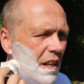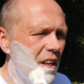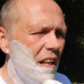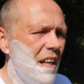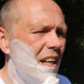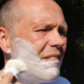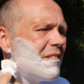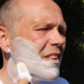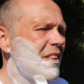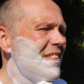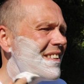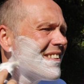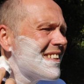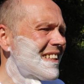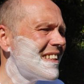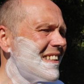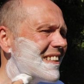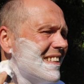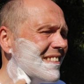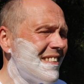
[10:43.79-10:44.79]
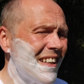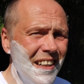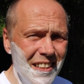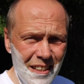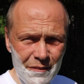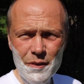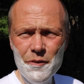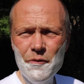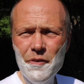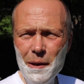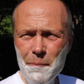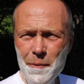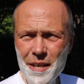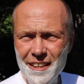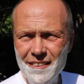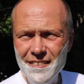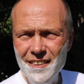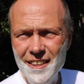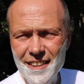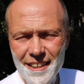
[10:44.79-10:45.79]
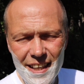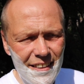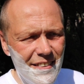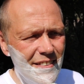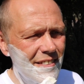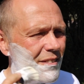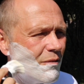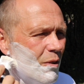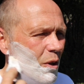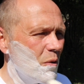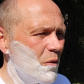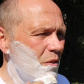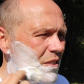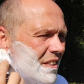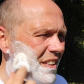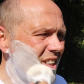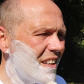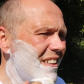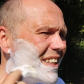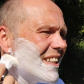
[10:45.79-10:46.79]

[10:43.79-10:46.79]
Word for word: Because uh, it's, it's kind of effeminate, I guess, the rose.